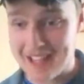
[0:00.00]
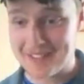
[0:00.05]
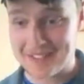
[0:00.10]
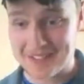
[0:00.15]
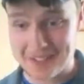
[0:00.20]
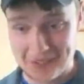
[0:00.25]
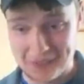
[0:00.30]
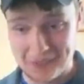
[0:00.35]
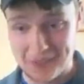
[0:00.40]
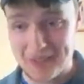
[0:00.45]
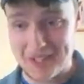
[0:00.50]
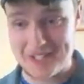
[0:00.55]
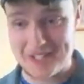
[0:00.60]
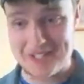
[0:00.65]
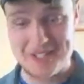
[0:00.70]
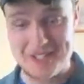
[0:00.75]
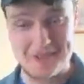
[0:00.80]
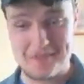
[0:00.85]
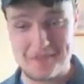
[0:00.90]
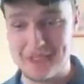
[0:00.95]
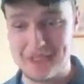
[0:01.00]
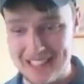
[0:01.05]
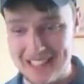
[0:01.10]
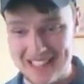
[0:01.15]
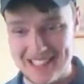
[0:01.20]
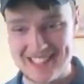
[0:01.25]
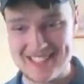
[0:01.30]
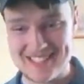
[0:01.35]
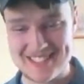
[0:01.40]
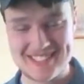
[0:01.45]
Okay, somebody ask a
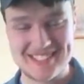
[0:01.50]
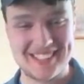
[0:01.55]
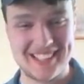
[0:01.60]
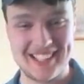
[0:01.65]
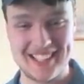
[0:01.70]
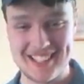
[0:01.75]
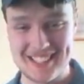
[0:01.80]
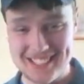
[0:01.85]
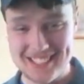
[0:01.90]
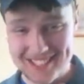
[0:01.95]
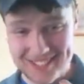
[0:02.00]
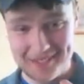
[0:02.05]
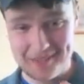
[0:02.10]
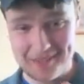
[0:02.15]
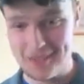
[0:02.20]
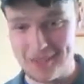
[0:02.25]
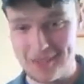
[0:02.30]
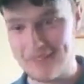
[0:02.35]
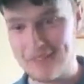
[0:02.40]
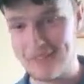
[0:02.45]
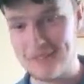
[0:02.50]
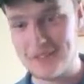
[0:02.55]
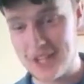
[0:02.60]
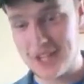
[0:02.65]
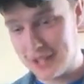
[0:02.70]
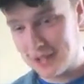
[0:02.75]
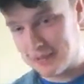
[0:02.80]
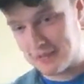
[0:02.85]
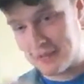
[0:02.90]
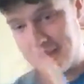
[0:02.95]
question, please. Like
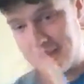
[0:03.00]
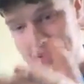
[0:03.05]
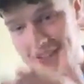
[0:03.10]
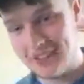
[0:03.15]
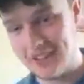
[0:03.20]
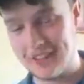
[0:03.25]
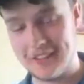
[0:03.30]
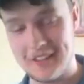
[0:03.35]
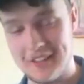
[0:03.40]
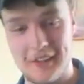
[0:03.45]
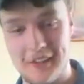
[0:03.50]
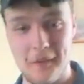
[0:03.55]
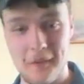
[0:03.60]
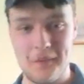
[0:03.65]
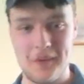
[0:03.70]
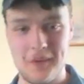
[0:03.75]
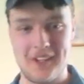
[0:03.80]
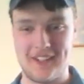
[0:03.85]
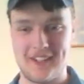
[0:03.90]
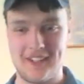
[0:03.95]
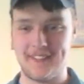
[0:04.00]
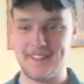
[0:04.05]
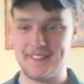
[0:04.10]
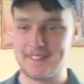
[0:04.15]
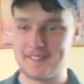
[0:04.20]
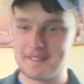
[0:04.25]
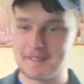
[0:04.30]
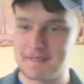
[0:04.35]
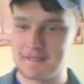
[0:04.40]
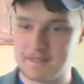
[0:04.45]
somebody, Jacob, he's lugging
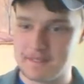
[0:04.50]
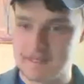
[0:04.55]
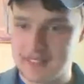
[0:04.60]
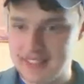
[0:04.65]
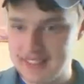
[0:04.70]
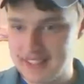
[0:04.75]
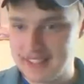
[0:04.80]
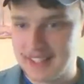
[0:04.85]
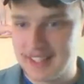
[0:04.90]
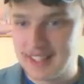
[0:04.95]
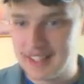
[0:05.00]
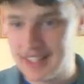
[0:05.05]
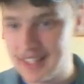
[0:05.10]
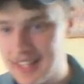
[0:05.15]
the load here.